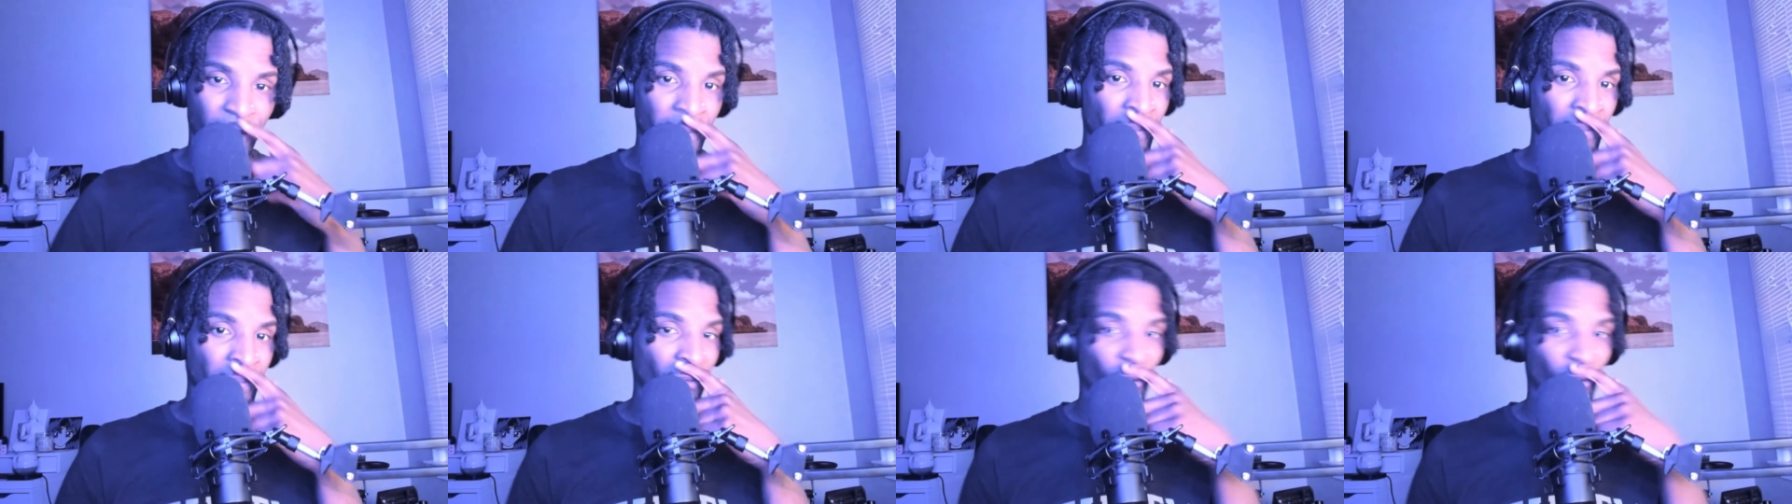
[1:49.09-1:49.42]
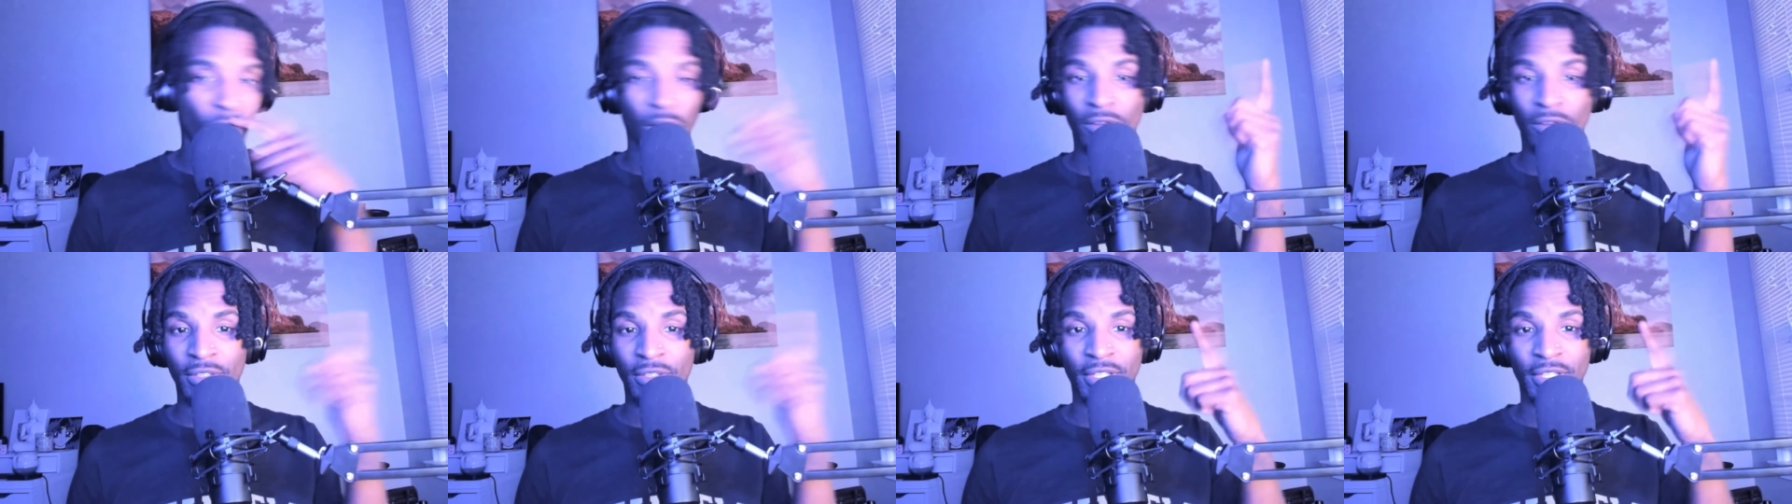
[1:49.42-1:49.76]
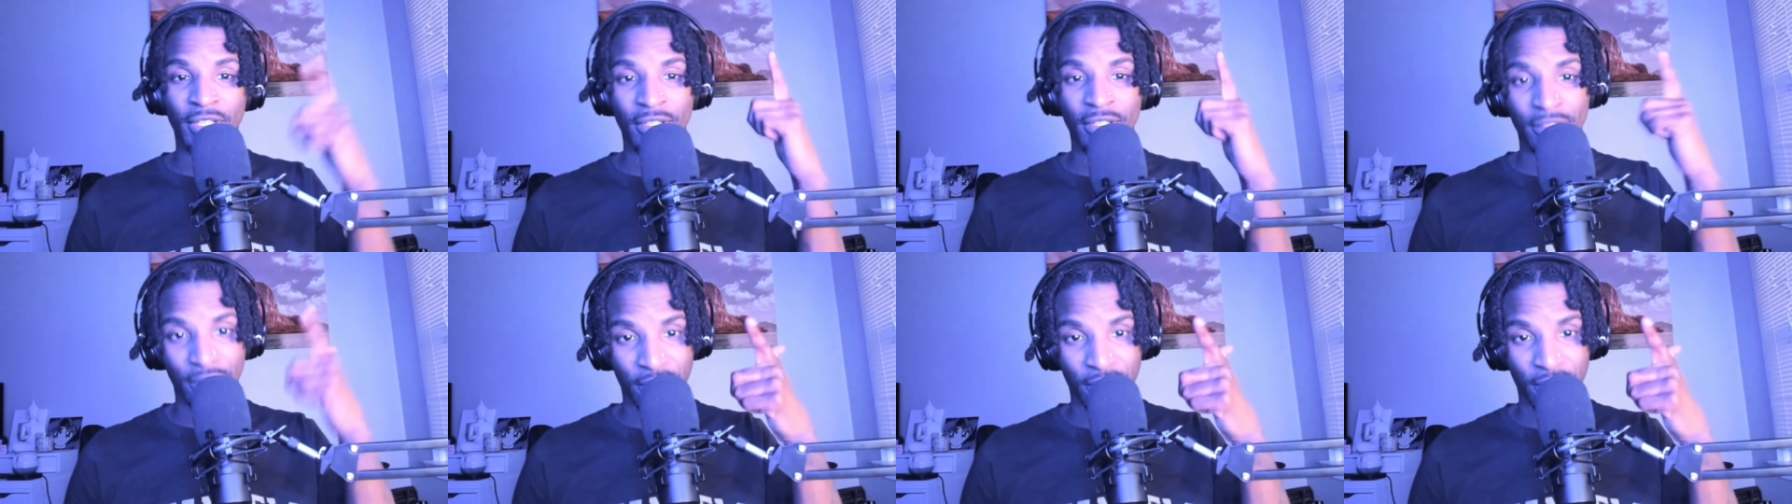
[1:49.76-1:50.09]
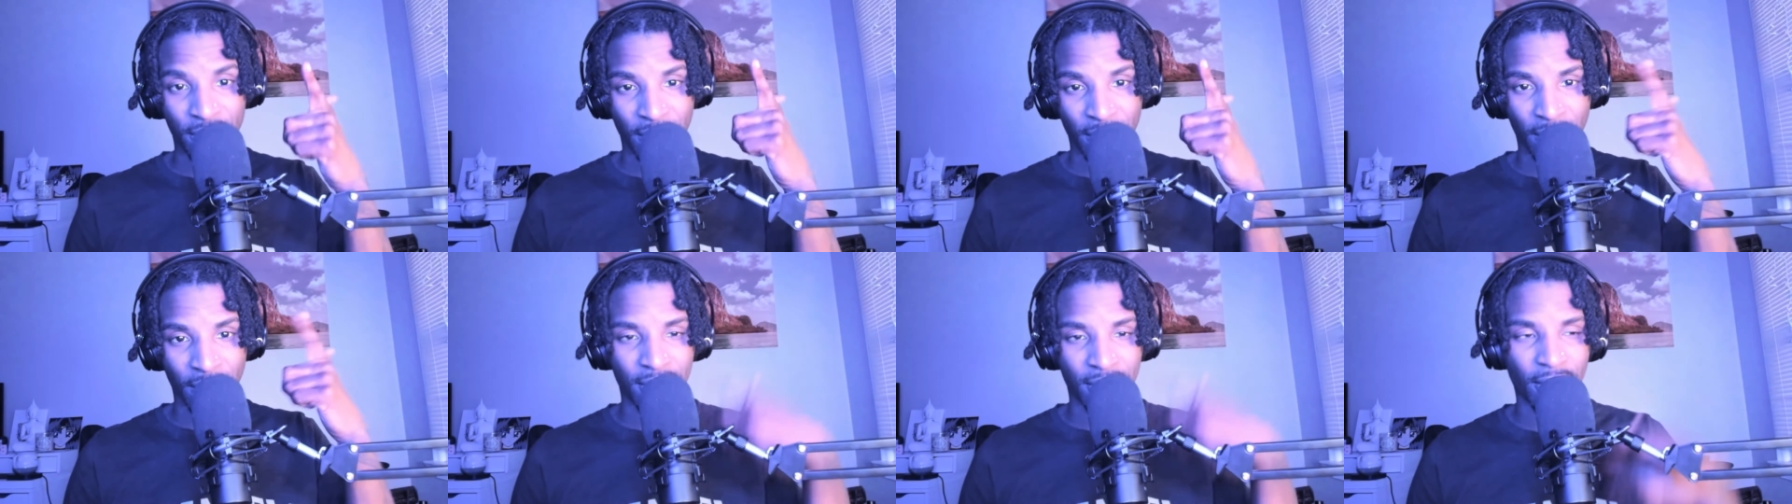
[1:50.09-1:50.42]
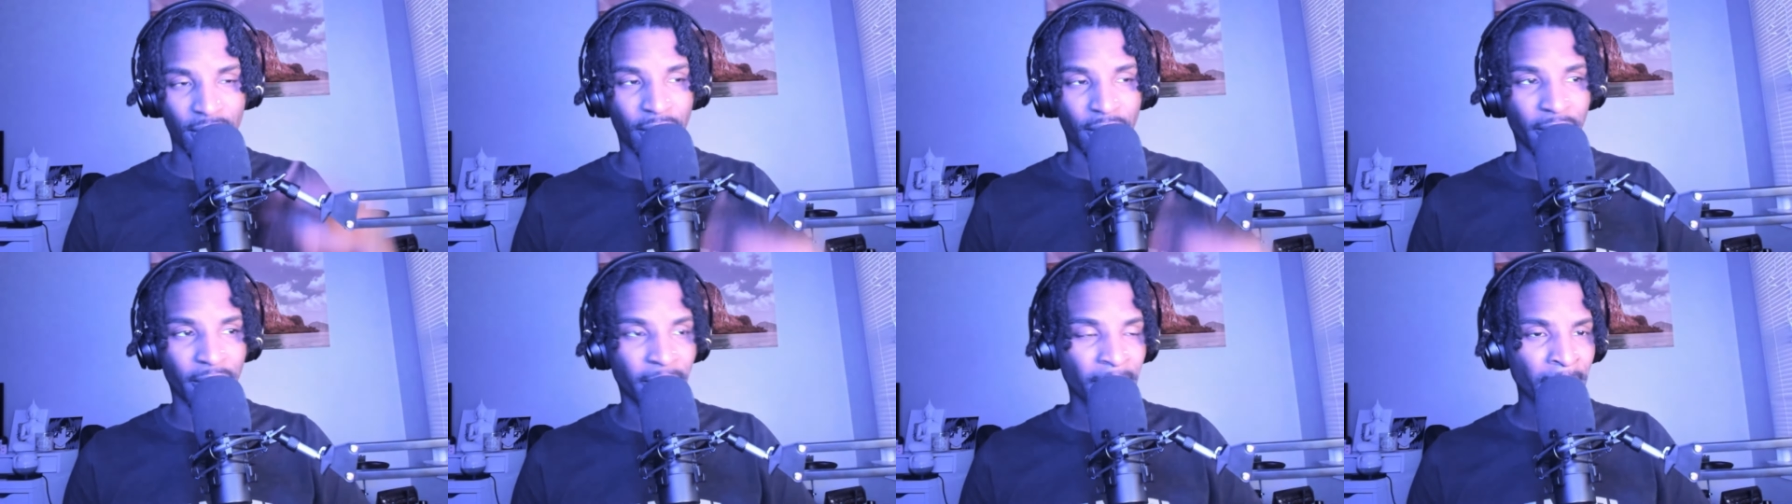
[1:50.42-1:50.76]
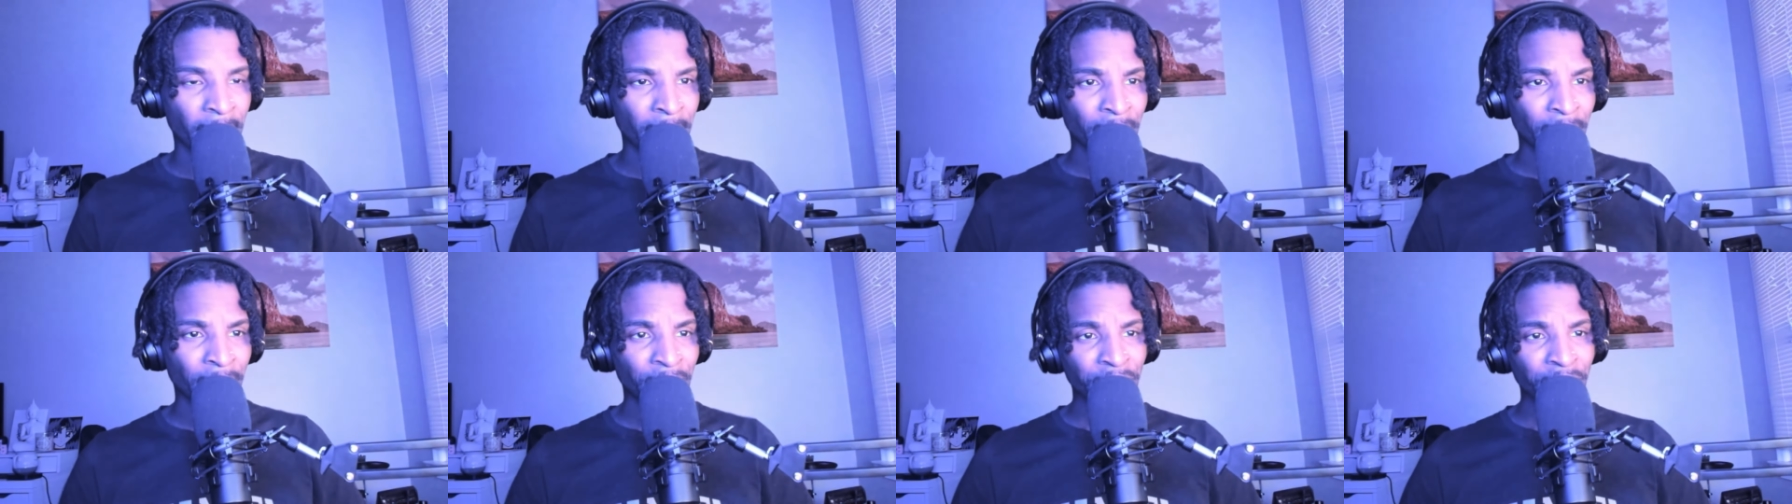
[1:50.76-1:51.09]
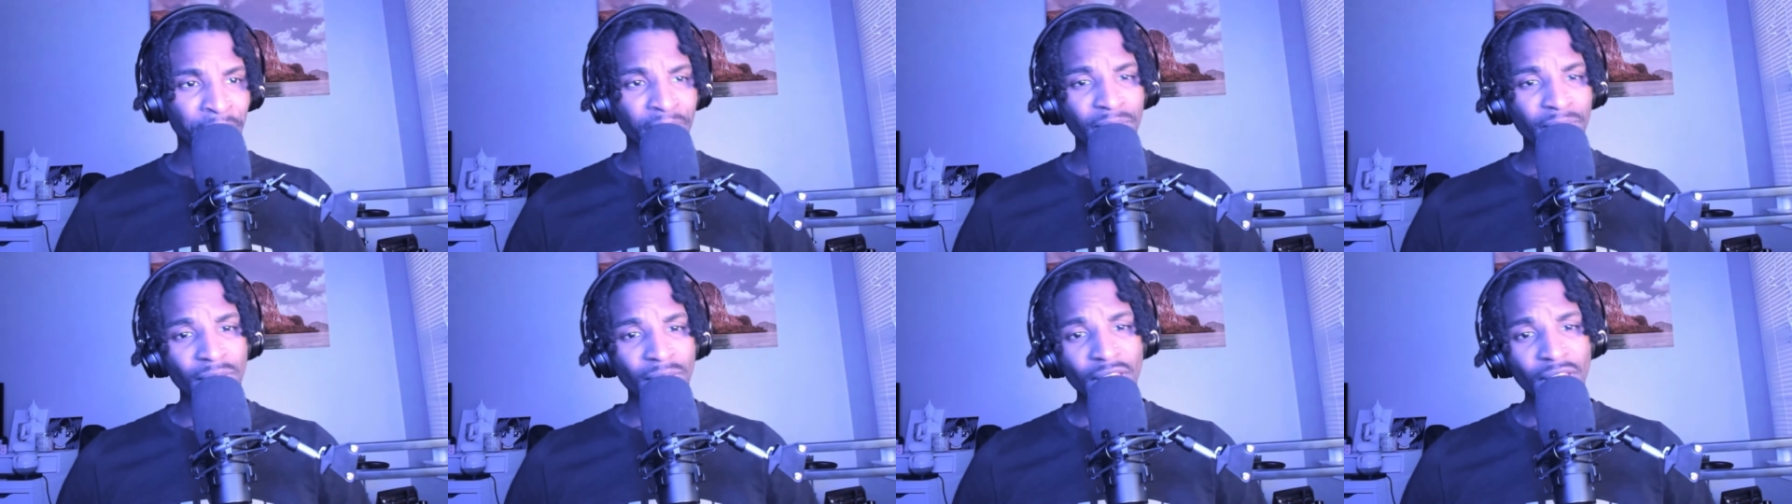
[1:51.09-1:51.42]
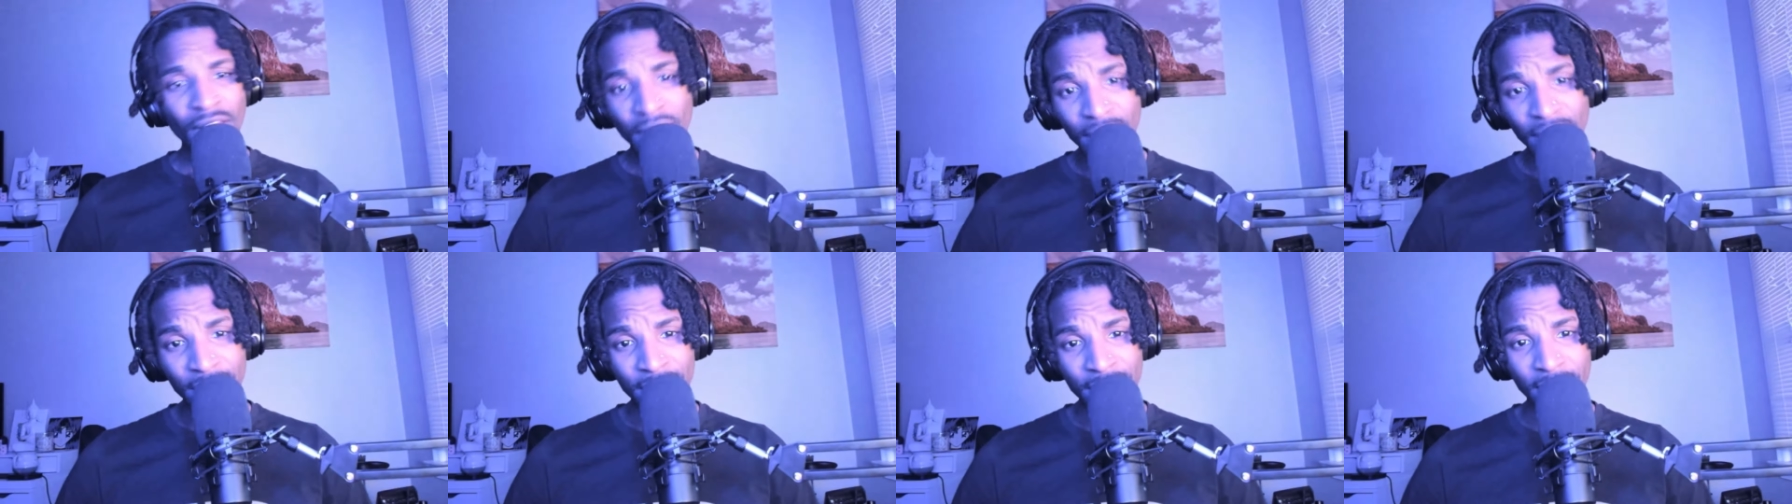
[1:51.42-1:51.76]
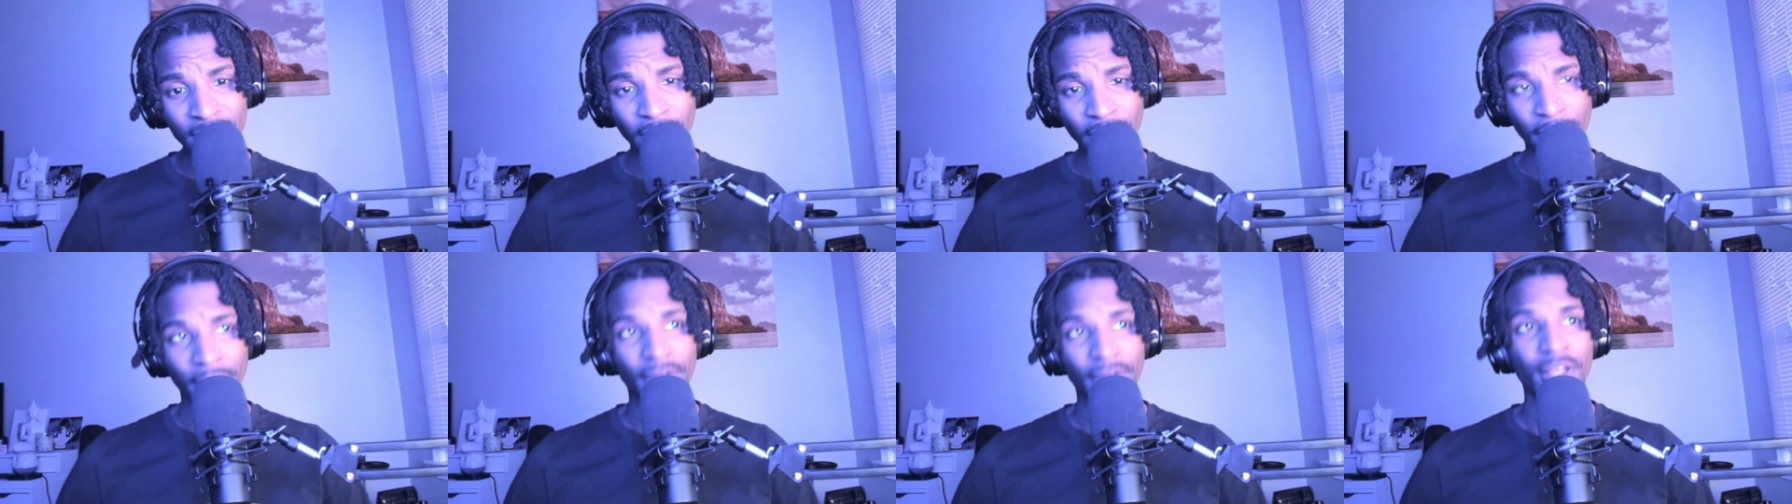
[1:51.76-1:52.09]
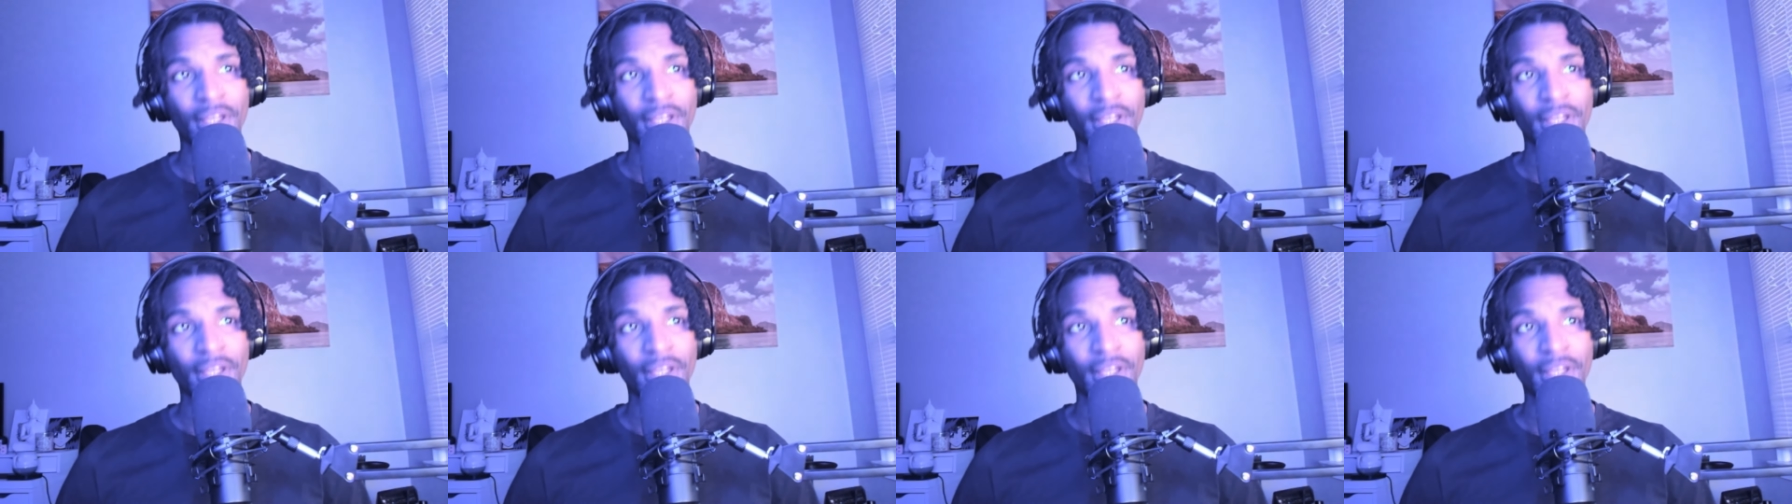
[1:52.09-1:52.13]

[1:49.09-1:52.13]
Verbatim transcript: We're only just getting started. So,